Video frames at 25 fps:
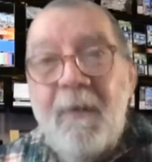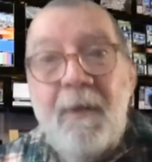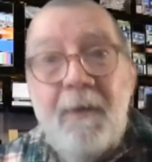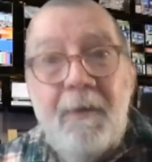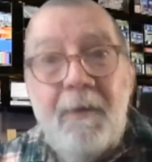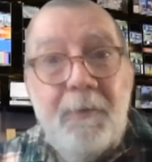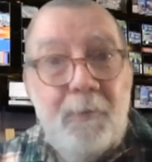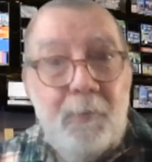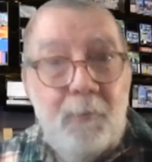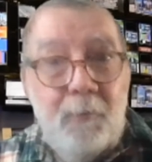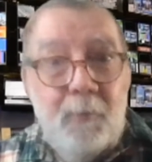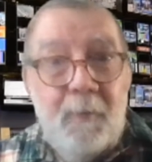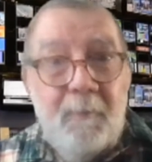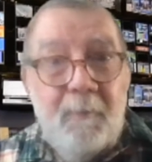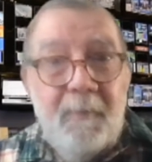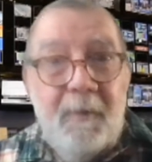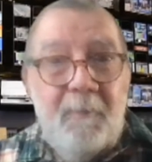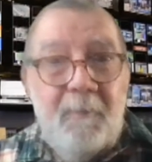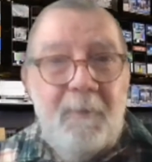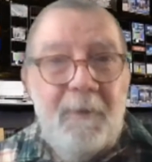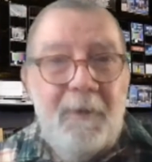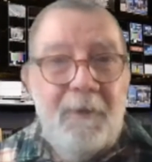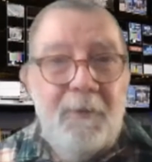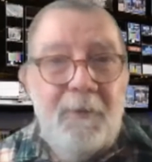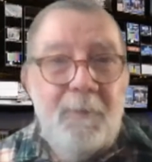This is what my
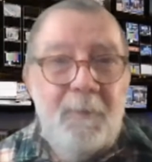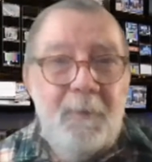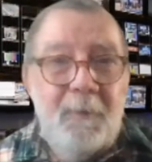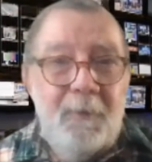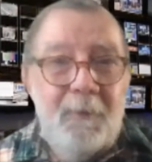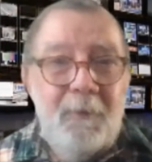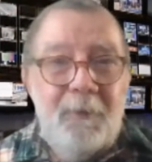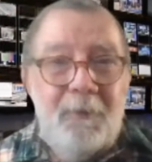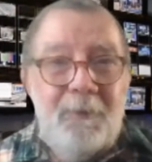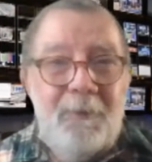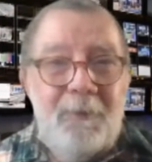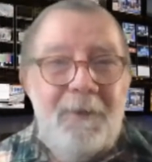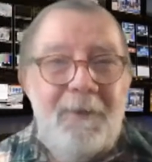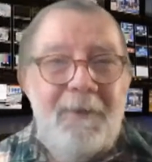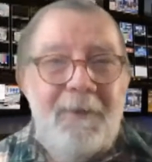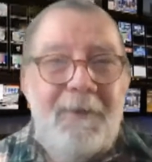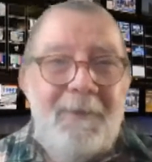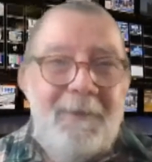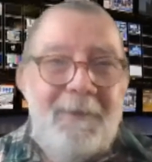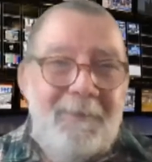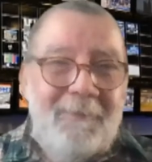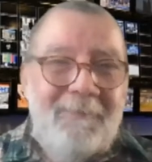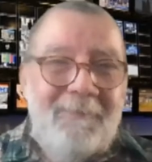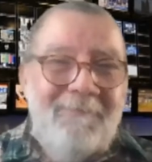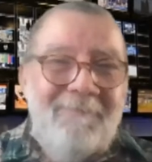basement looks
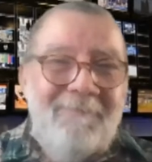like.